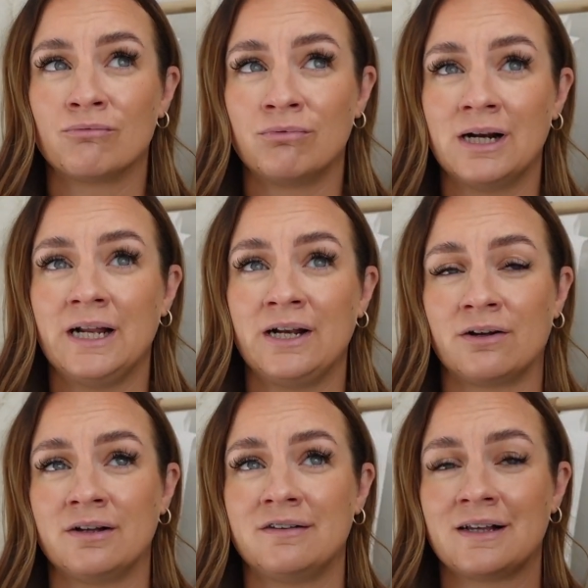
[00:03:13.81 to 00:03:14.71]
really
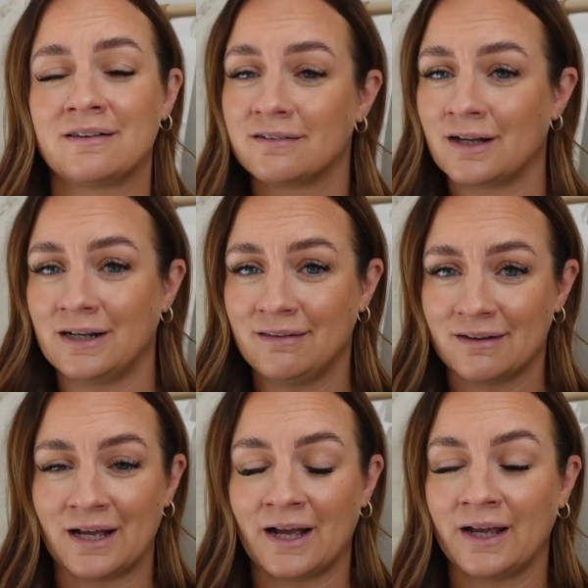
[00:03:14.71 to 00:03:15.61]
nice and sunny
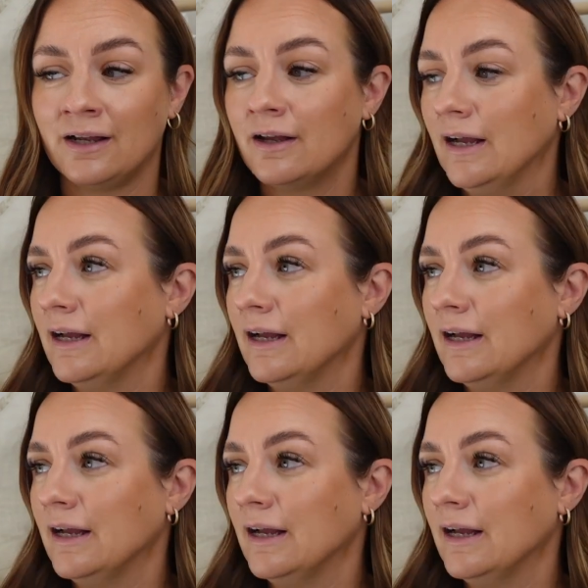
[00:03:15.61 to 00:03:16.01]
today